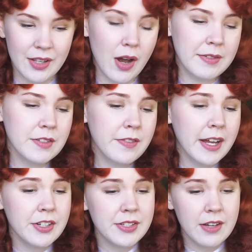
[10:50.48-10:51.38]
You often
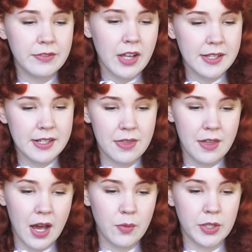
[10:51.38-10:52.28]
find yourself lost in
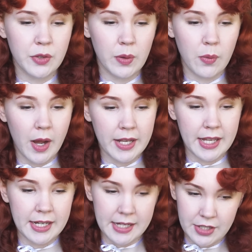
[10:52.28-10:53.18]
thought when you are
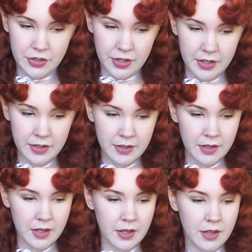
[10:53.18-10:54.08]
walking in nature.
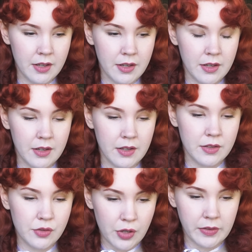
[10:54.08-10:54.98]

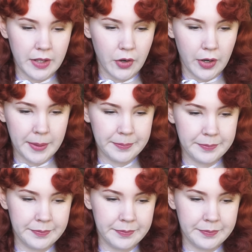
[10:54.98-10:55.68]
Strongly agree.